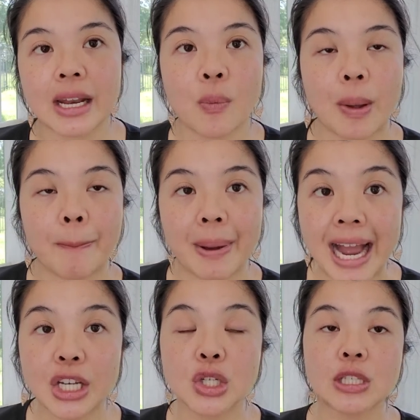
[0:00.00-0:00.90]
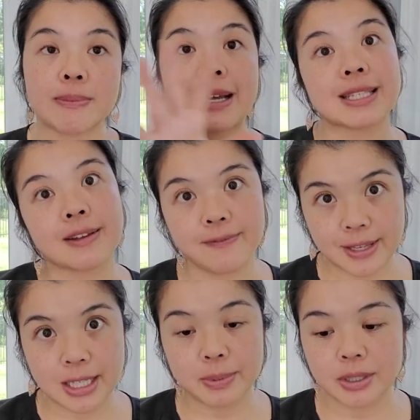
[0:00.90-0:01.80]
and I went back to using my
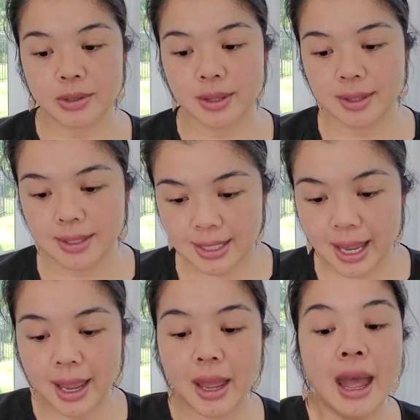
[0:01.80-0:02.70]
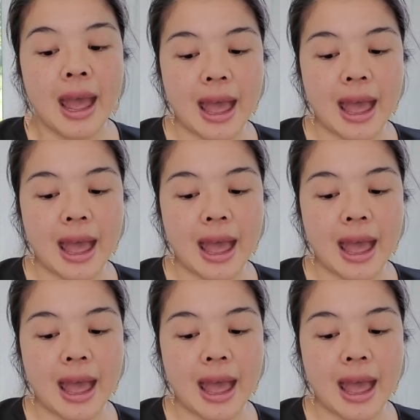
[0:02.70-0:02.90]
Skinvincible during the day,